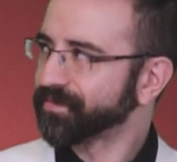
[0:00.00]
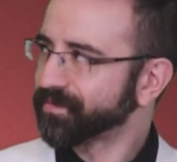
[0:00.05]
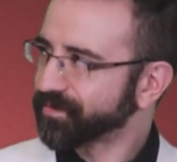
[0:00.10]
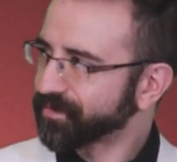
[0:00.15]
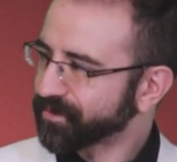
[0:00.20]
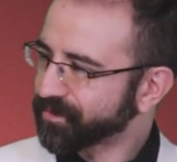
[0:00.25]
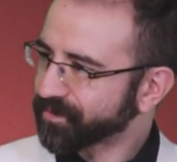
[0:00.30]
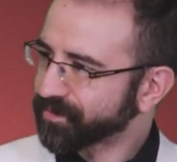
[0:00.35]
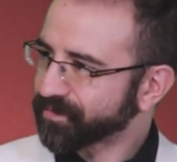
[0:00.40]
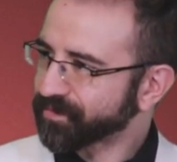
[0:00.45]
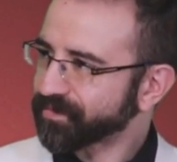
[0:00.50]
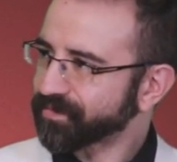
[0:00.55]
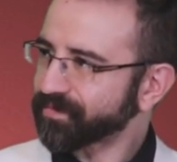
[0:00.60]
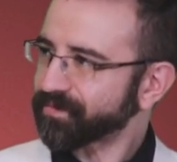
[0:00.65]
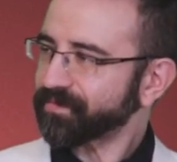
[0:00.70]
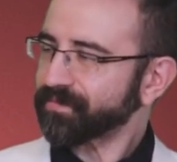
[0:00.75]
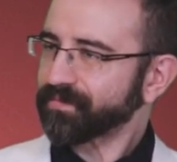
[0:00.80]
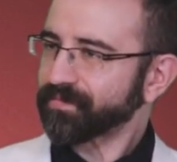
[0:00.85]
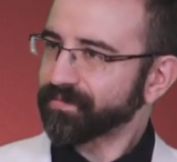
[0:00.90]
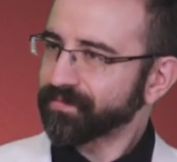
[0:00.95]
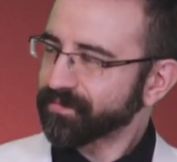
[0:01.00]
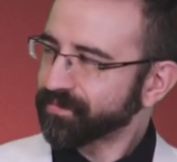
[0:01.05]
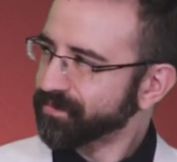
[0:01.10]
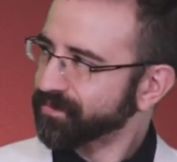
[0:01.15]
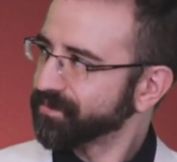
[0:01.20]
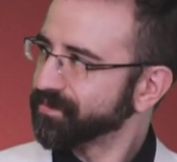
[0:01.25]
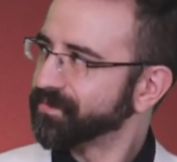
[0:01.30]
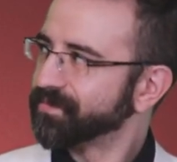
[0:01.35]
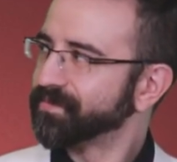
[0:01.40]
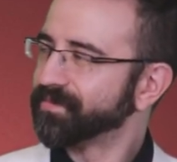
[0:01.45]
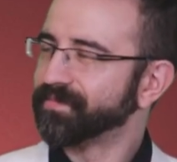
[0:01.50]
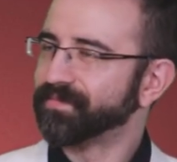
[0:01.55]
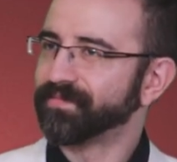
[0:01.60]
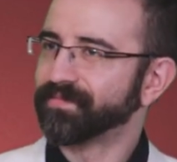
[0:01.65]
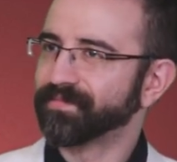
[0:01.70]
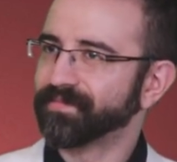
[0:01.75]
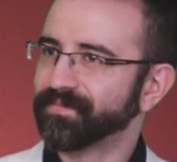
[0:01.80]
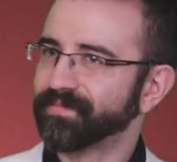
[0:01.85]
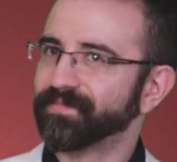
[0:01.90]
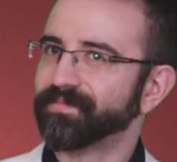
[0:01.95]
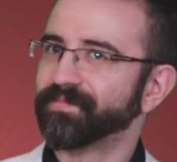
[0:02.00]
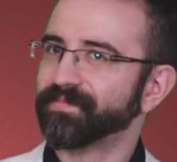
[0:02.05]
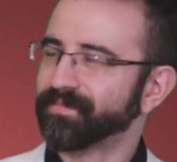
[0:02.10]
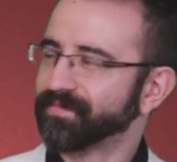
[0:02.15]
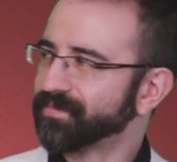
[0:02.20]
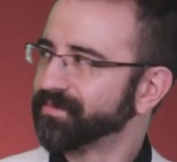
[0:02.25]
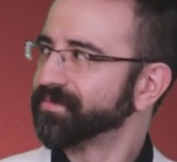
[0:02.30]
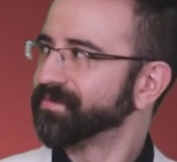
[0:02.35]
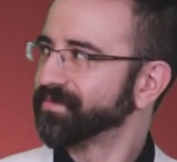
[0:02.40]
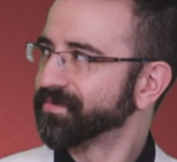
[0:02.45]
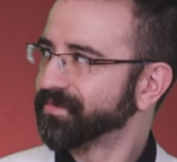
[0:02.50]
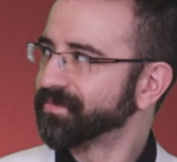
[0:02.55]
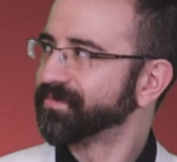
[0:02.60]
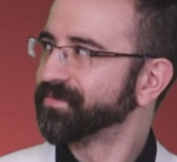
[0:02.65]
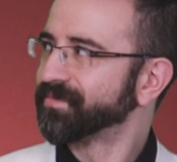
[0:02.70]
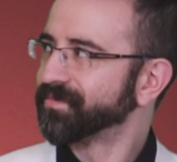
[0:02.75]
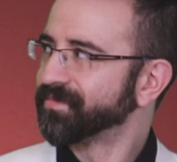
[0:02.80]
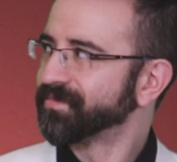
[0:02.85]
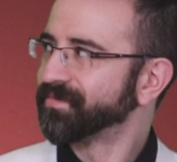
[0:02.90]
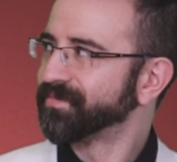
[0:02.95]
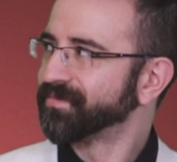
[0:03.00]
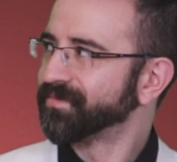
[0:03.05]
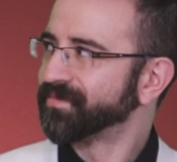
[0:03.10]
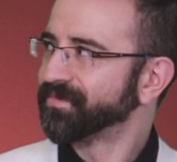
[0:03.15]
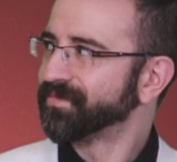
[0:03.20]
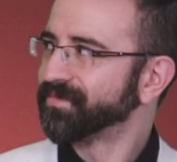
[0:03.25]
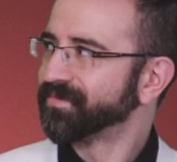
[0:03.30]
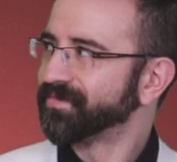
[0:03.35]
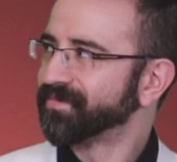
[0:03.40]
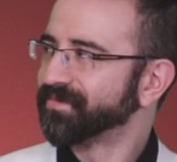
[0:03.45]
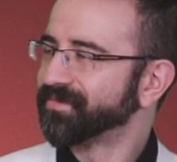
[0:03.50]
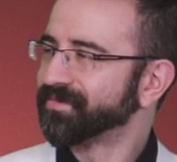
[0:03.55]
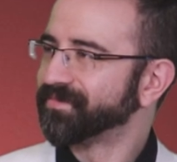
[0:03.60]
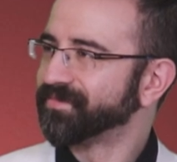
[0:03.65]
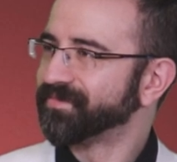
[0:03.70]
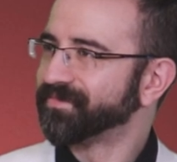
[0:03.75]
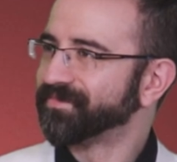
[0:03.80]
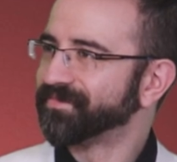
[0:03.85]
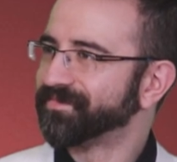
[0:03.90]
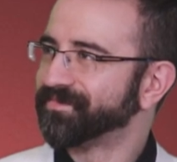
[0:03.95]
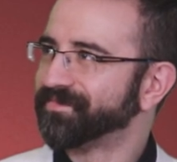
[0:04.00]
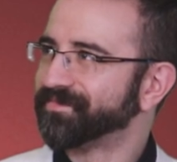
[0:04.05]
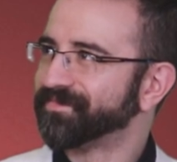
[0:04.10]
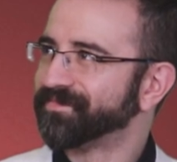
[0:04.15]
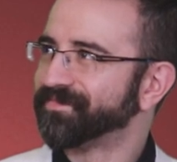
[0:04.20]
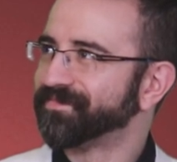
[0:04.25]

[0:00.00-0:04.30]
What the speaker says: (not speaking)